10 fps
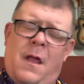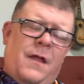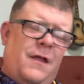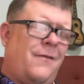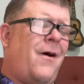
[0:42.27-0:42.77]

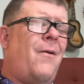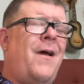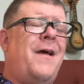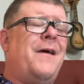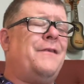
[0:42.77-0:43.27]
You're
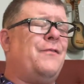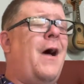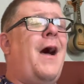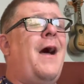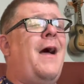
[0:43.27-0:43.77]
always
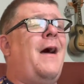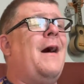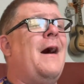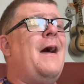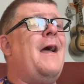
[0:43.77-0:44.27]

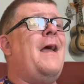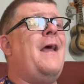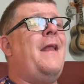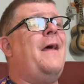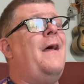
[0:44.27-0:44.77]

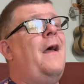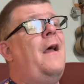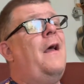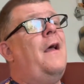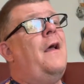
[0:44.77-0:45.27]
right.
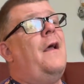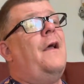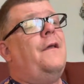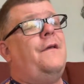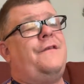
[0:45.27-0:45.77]

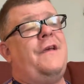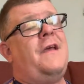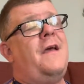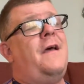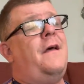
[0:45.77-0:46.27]
You
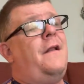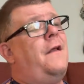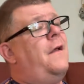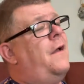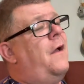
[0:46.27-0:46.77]
see it
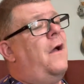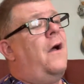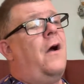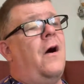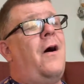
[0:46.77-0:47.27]

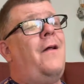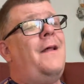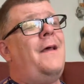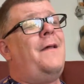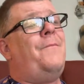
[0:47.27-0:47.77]
all
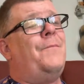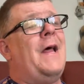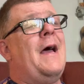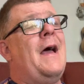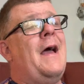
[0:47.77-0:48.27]
in
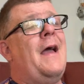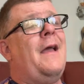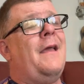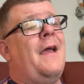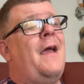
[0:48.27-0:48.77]

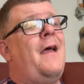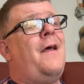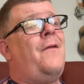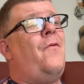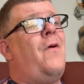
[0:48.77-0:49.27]
black
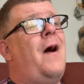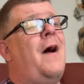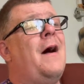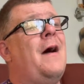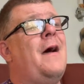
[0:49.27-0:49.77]
and
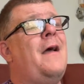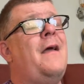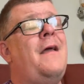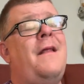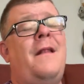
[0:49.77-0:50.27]

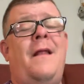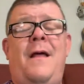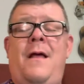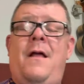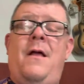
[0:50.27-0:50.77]
white.
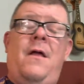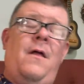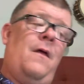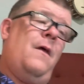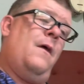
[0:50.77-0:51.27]

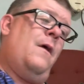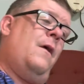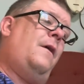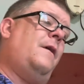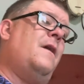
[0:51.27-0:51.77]

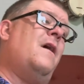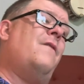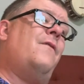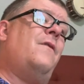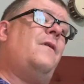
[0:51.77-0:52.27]
You
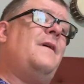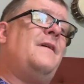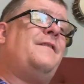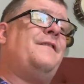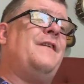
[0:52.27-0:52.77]
never
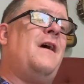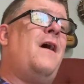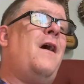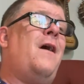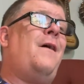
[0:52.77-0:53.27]

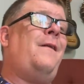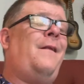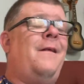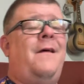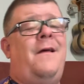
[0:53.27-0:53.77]
listen
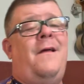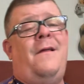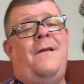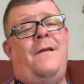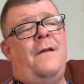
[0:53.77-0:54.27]

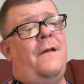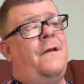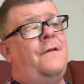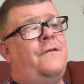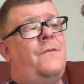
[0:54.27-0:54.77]

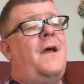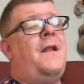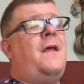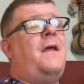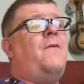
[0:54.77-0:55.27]
to anyone